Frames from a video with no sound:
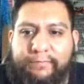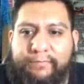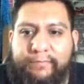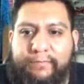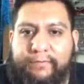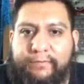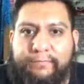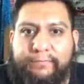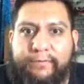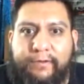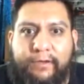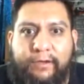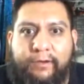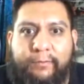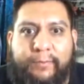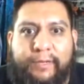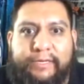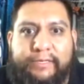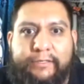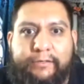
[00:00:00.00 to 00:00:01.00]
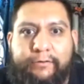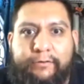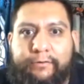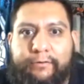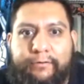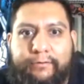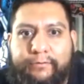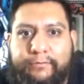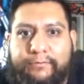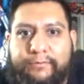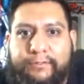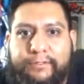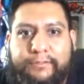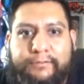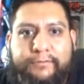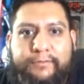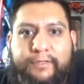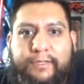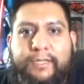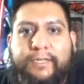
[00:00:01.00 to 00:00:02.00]
of all my oils,
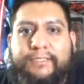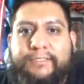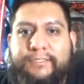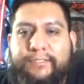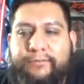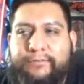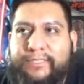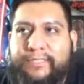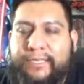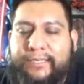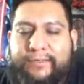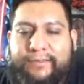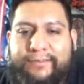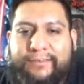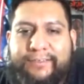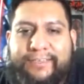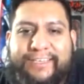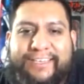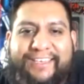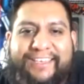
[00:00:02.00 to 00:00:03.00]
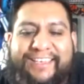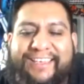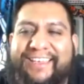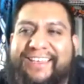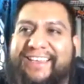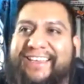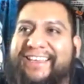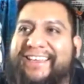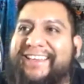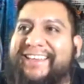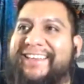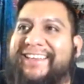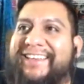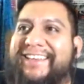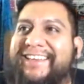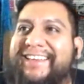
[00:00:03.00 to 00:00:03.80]
and Lux knows that. Yeah,